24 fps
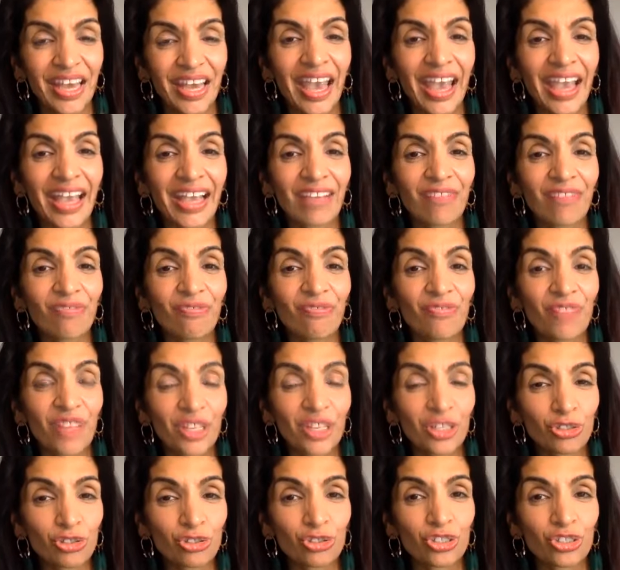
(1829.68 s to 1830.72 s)
A
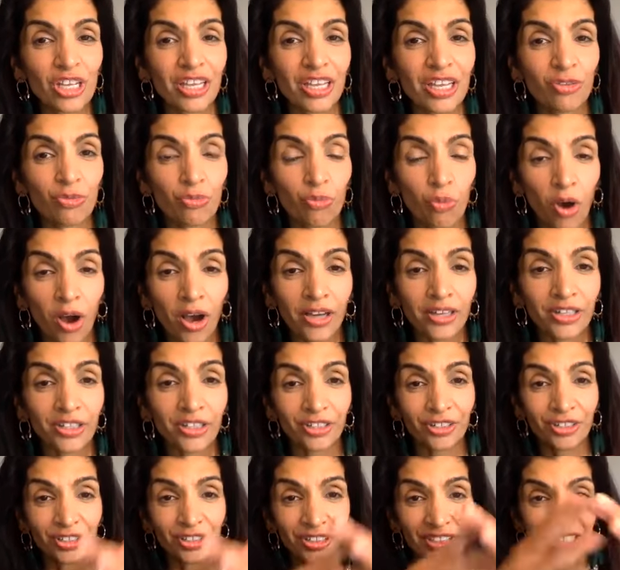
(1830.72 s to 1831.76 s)
fish in
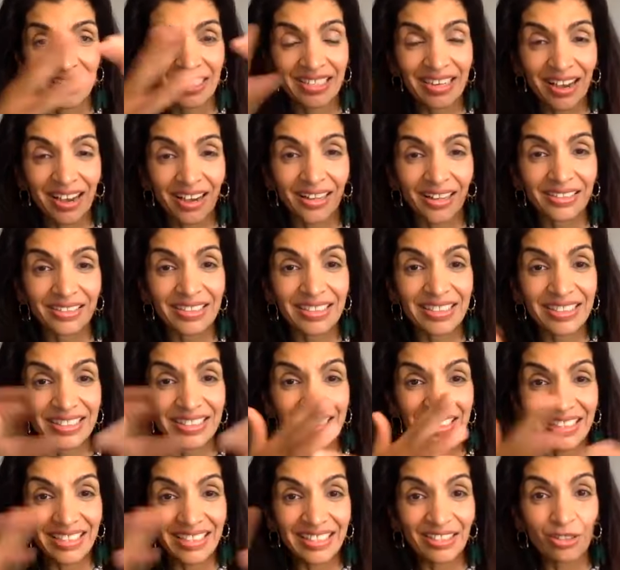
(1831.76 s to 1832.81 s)
water cannot
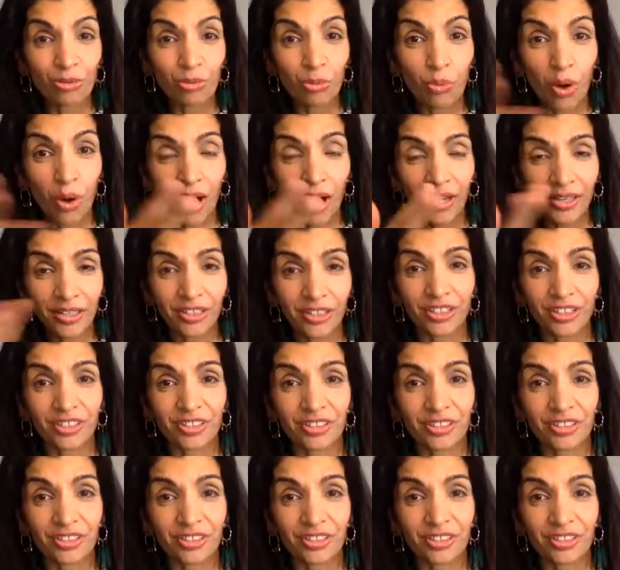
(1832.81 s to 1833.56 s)
see the water.